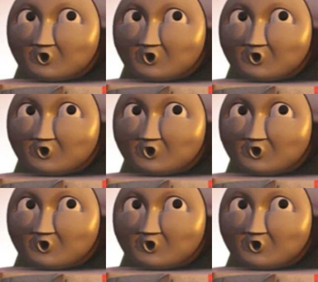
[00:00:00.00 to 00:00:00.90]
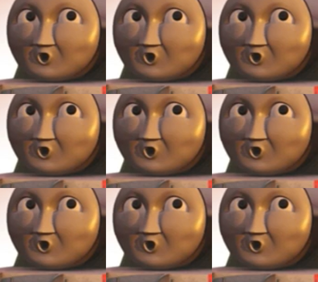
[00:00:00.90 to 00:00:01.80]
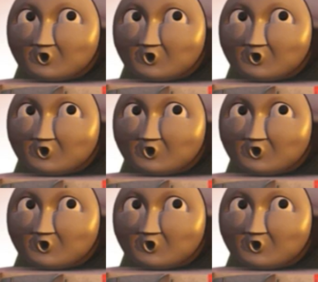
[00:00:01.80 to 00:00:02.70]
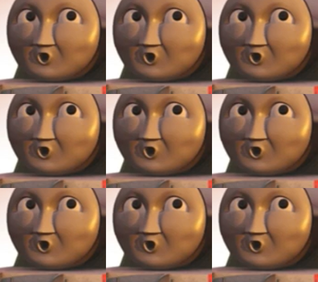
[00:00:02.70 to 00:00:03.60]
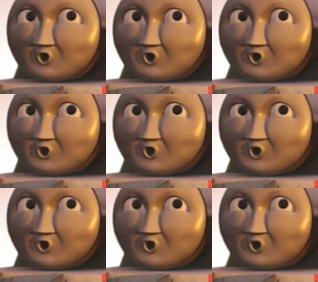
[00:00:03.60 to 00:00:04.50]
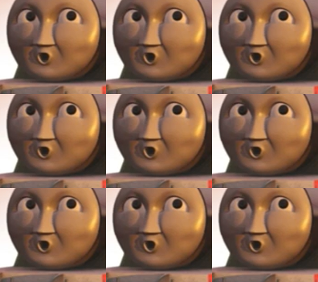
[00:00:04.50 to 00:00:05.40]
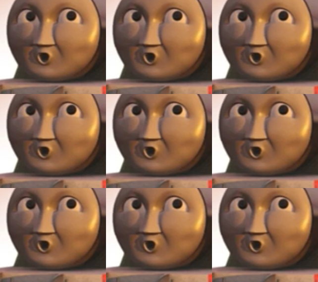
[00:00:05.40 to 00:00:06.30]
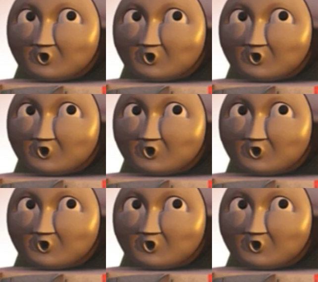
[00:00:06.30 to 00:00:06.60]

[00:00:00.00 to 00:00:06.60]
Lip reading: [no speech]